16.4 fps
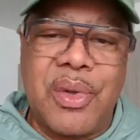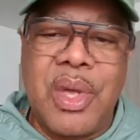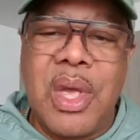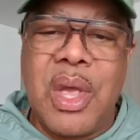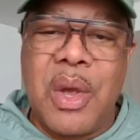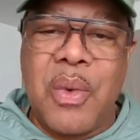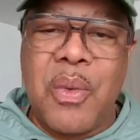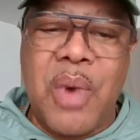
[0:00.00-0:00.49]

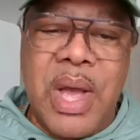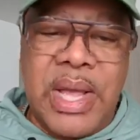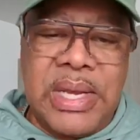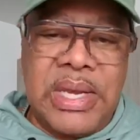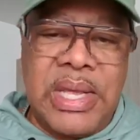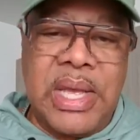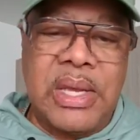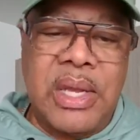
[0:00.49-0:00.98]
Why
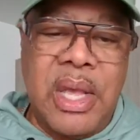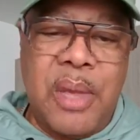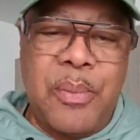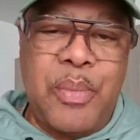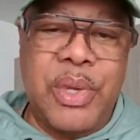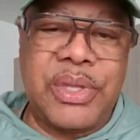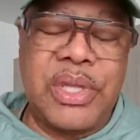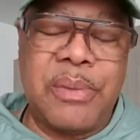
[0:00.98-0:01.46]
not
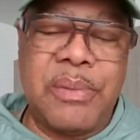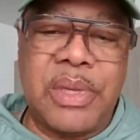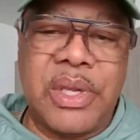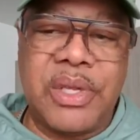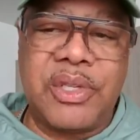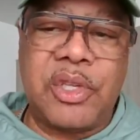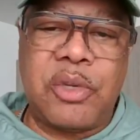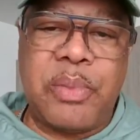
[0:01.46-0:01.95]
put them in a
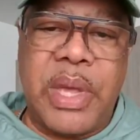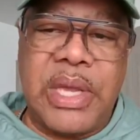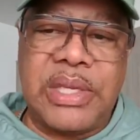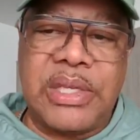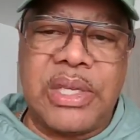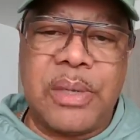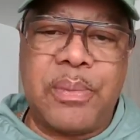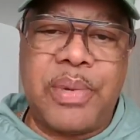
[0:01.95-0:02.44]
space and
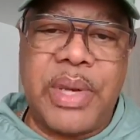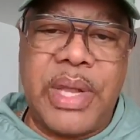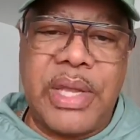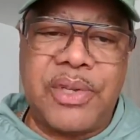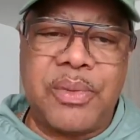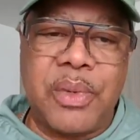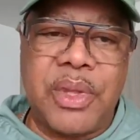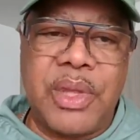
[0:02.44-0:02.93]
a place
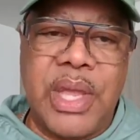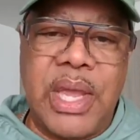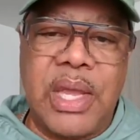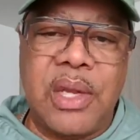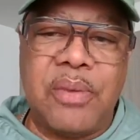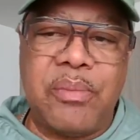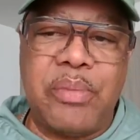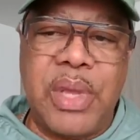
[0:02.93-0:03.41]
where they can
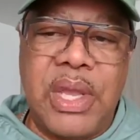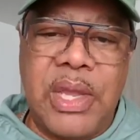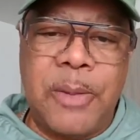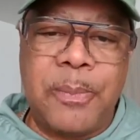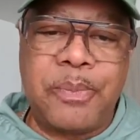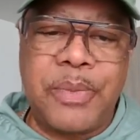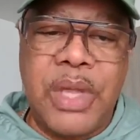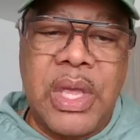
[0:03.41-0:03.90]
be
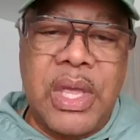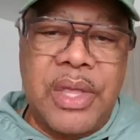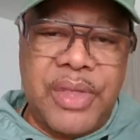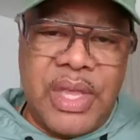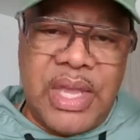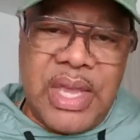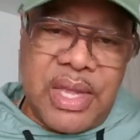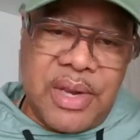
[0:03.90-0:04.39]
the
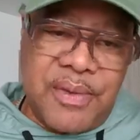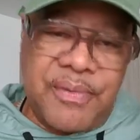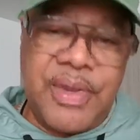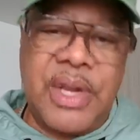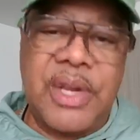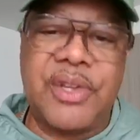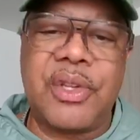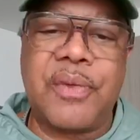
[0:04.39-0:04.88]

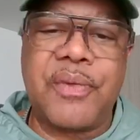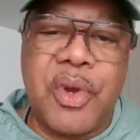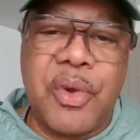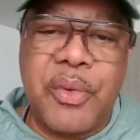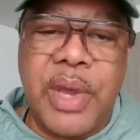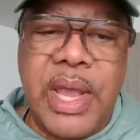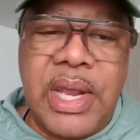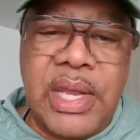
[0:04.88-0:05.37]
innovators of
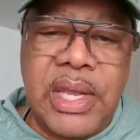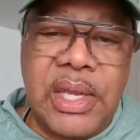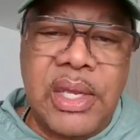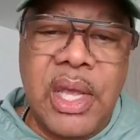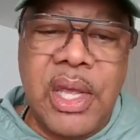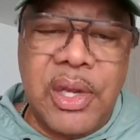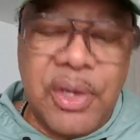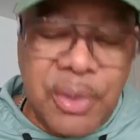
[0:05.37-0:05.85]
creating
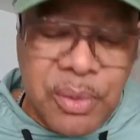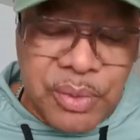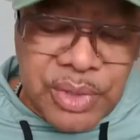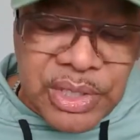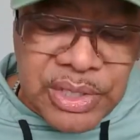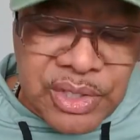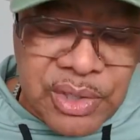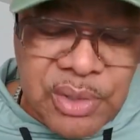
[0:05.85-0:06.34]
new
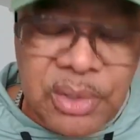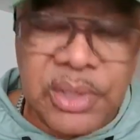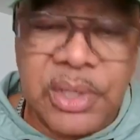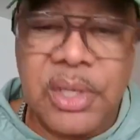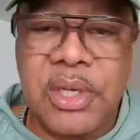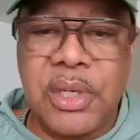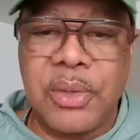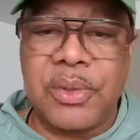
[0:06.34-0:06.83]
digital
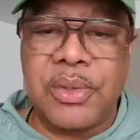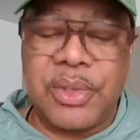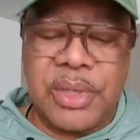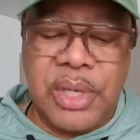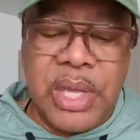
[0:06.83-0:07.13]
inclusion?